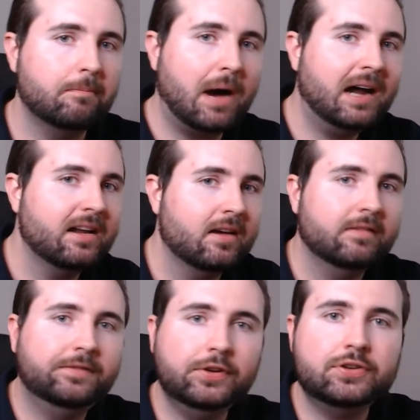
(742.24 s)
but
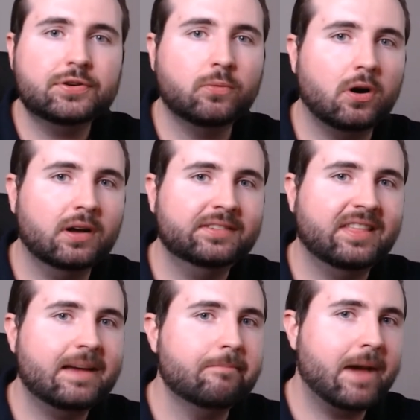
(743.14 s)
future-wise,
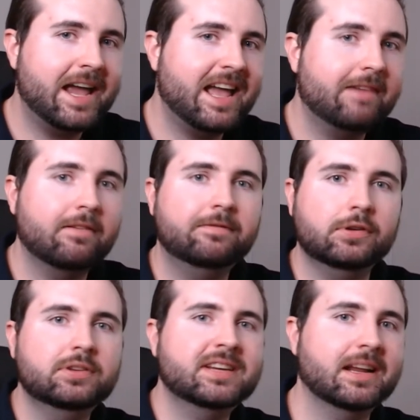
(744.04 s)
they may have a
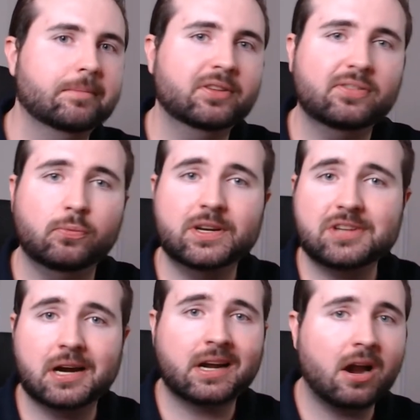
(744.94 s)
few tenements
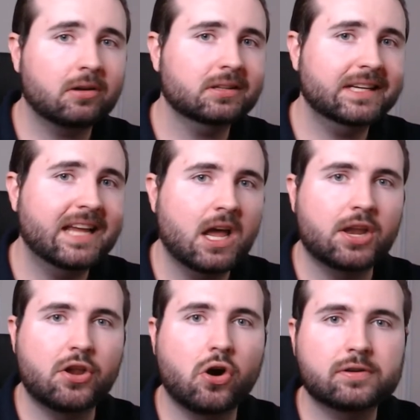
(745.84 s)
which are currently
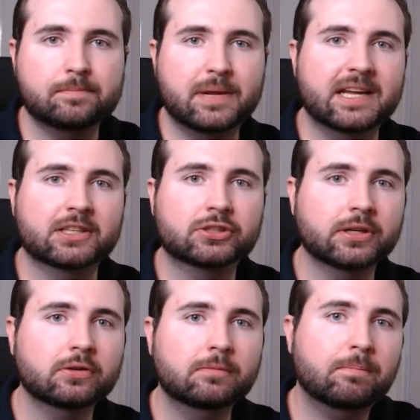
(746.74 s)
not being
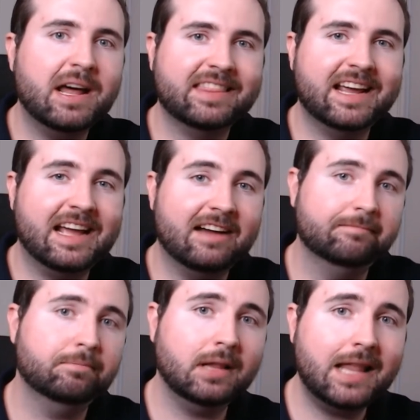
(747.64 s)
drilled, but they
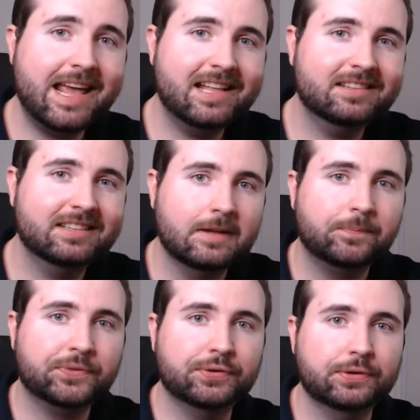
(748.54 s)
have plans
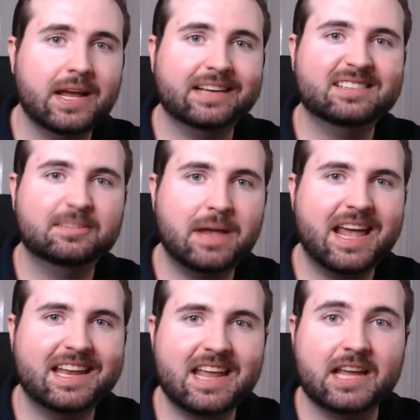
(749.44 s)
to
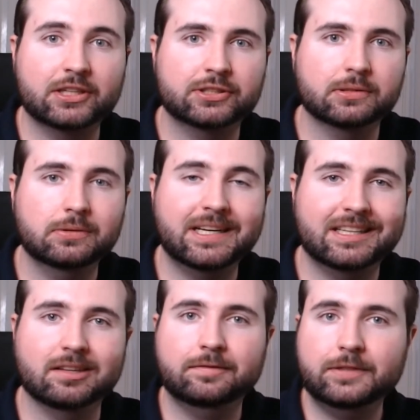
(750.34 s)
expand and drill
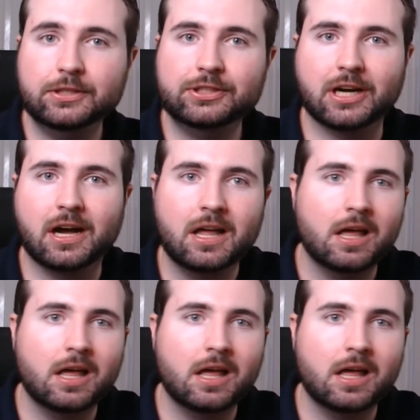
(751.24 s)
in the future.